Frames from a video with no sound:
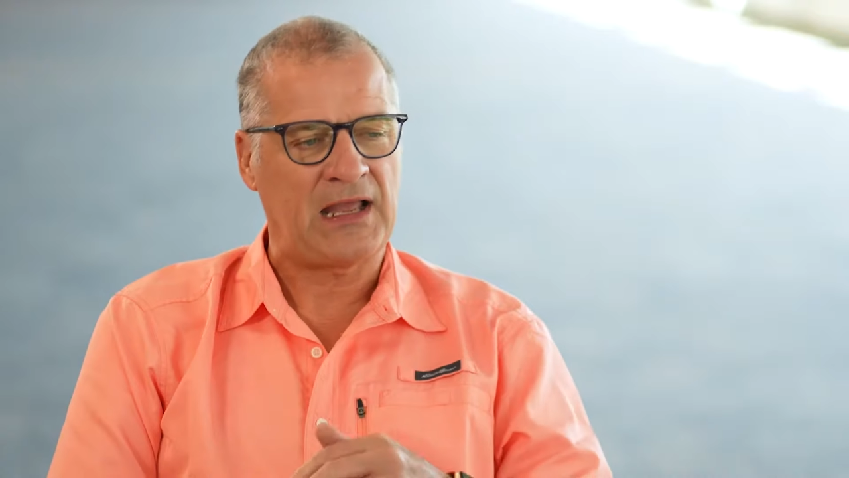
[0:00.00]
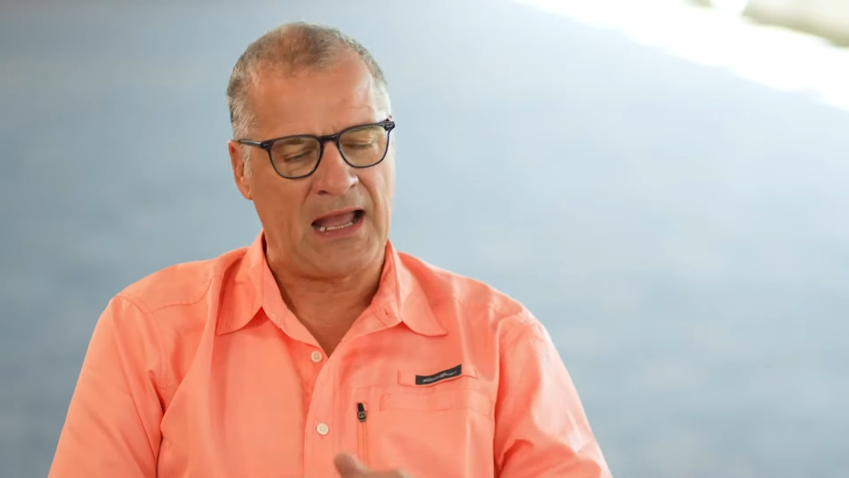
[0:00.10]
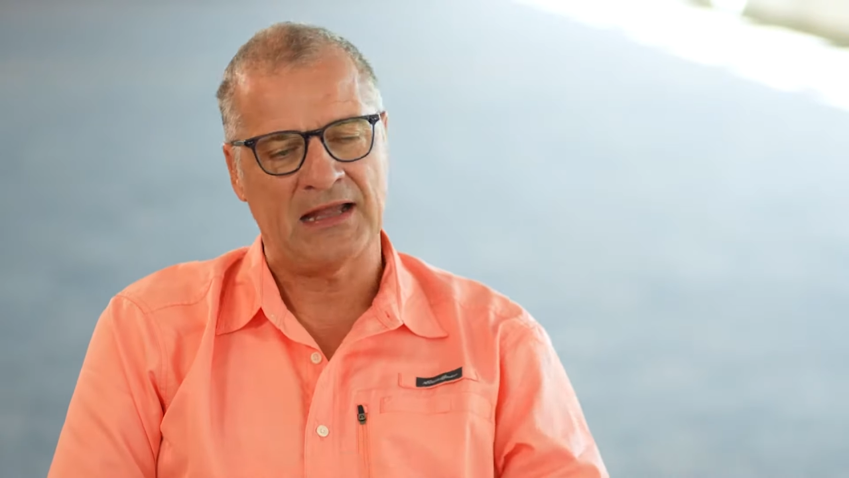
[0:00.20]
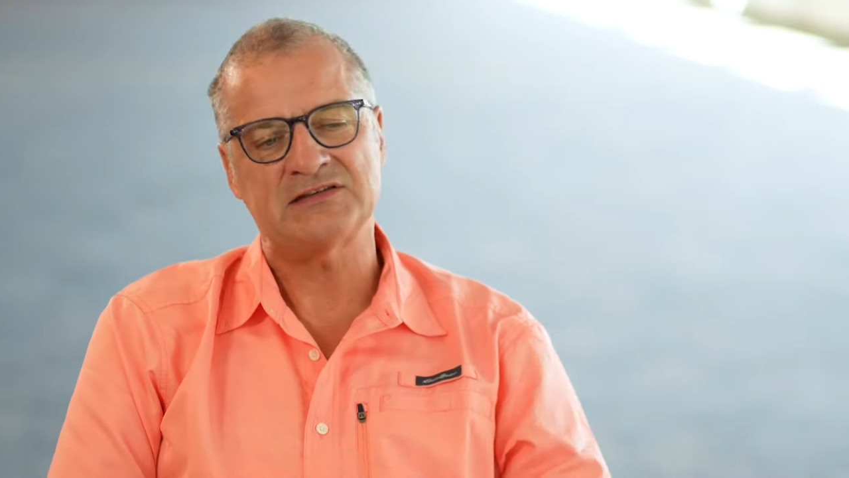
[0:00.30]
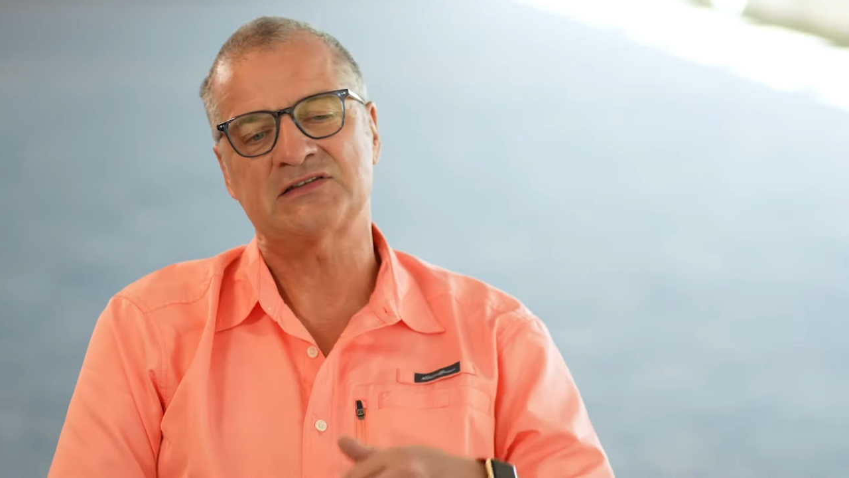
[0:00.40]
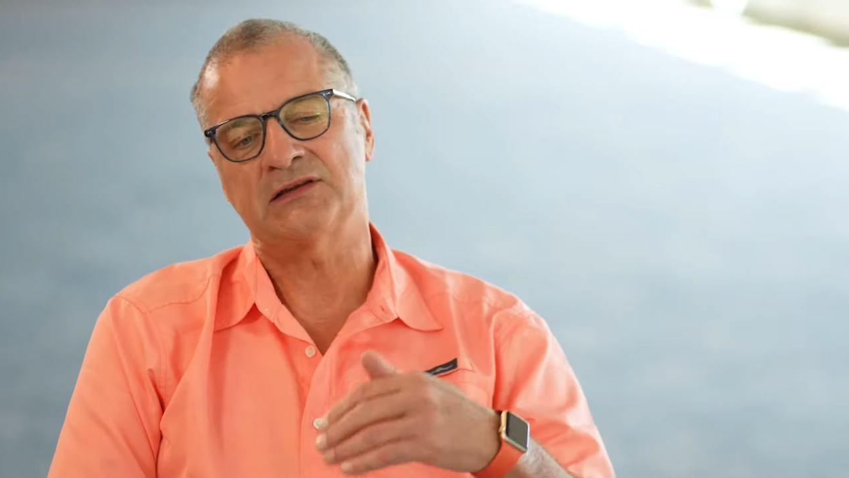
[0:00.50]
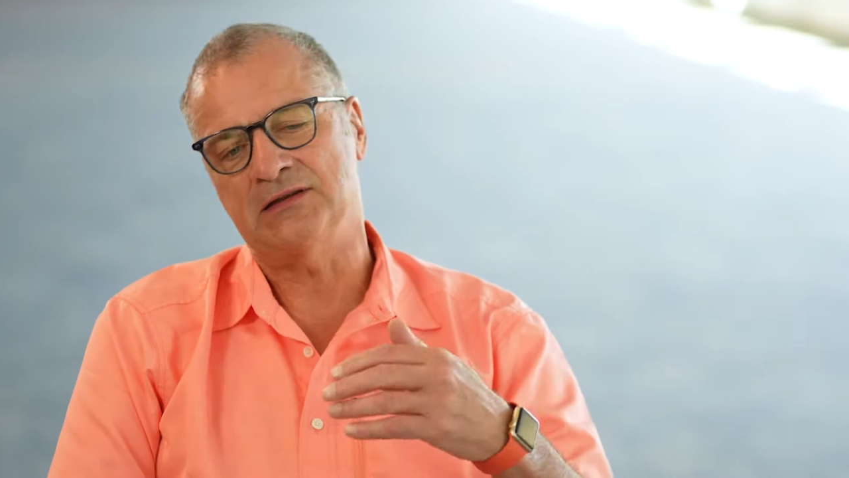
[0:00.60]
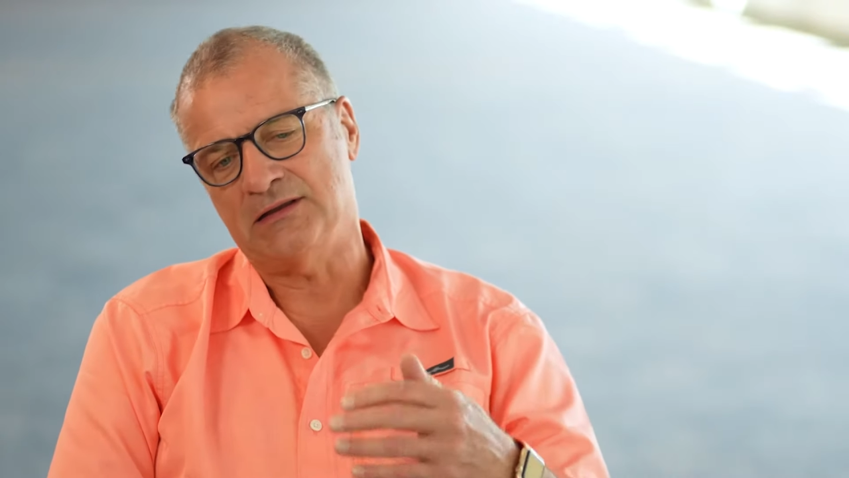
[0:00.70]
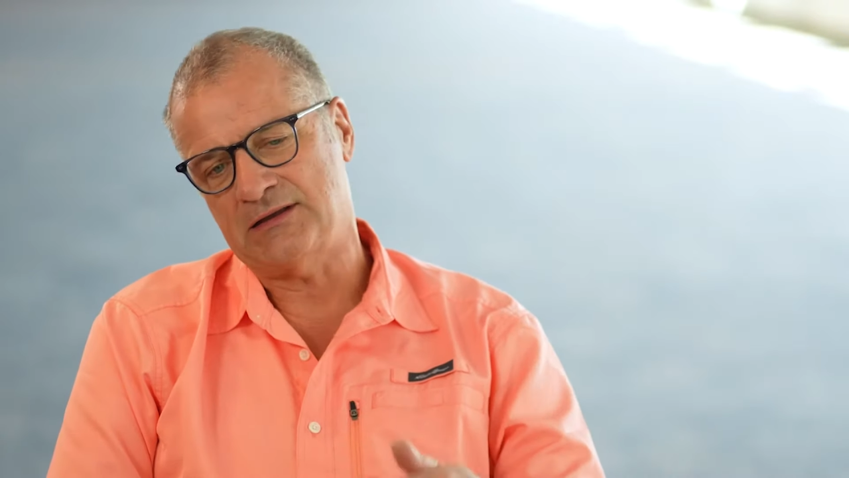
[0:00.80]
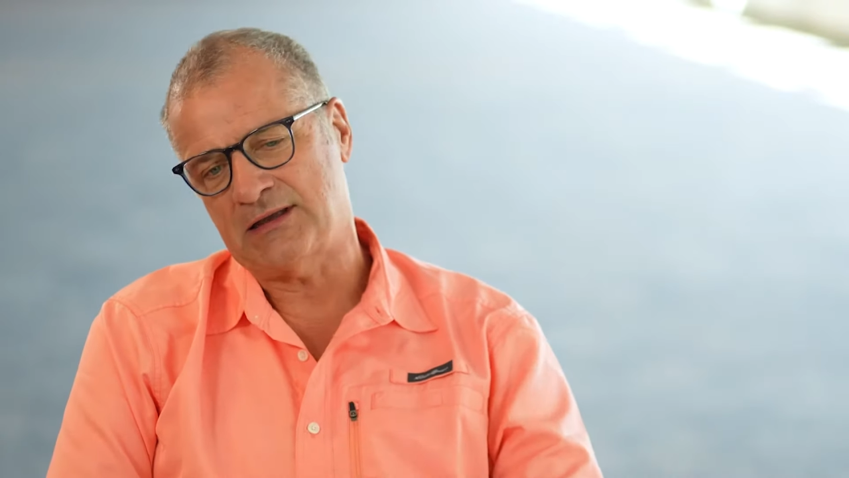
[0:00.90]

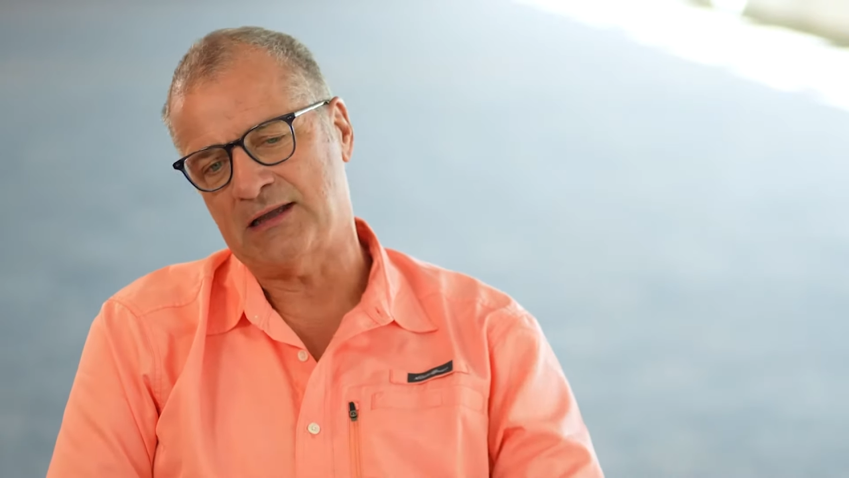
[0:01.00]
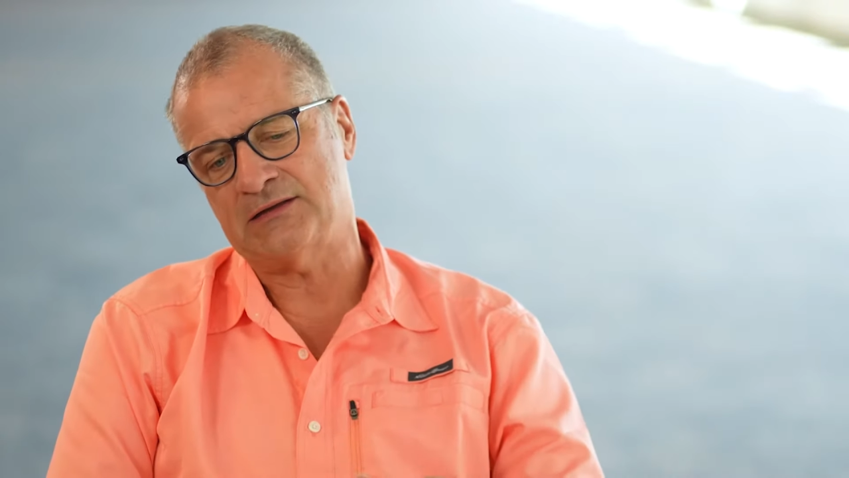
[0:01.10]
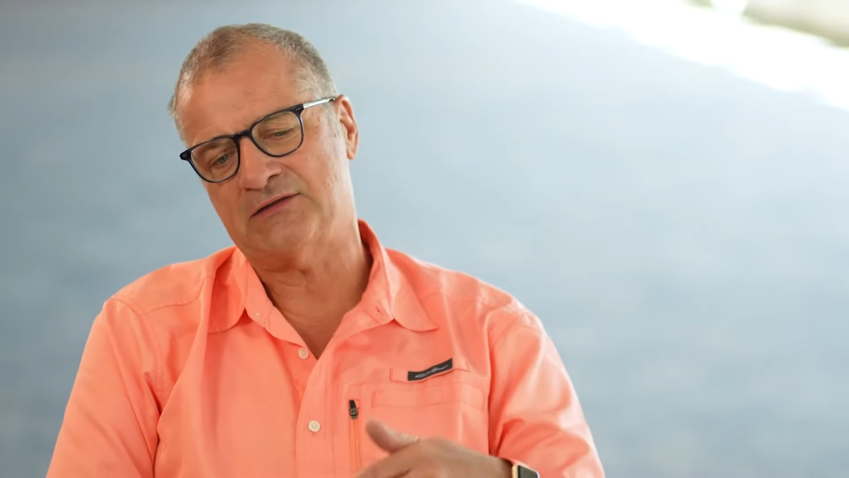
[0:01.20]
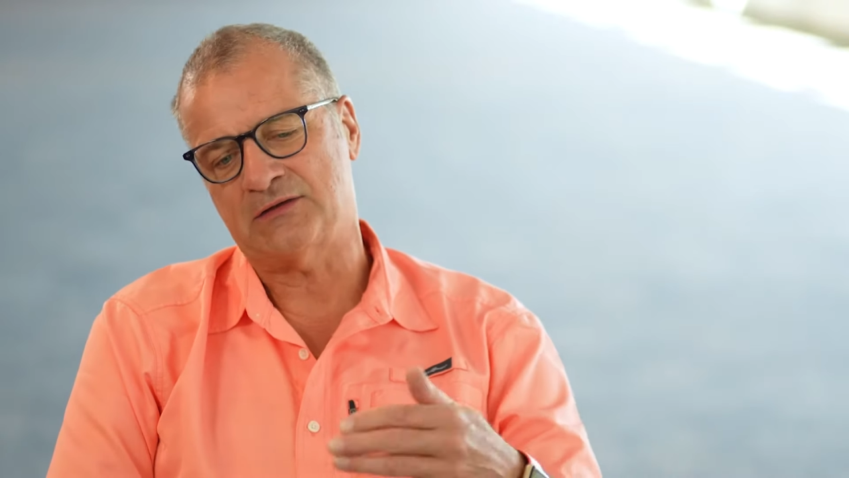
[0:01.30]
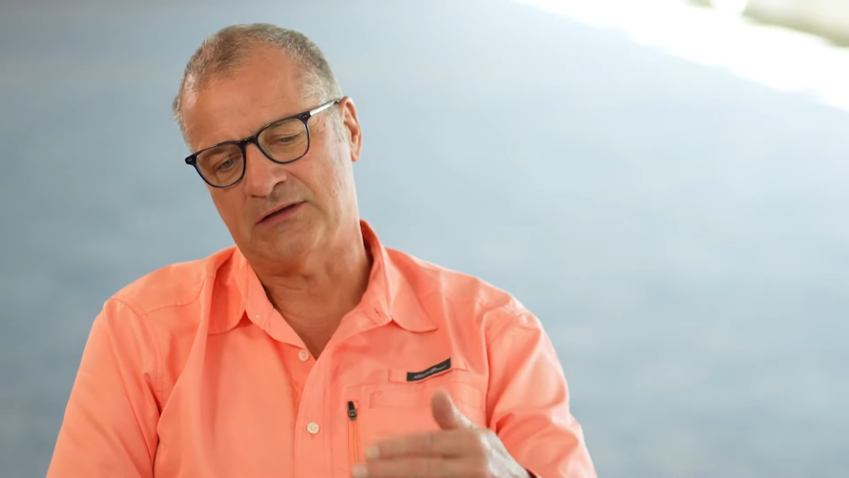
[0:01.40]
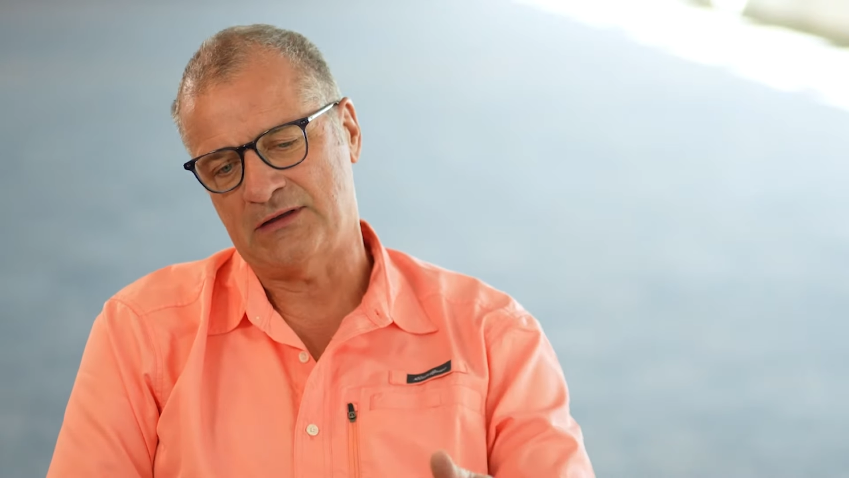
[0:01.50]
constantly, constantly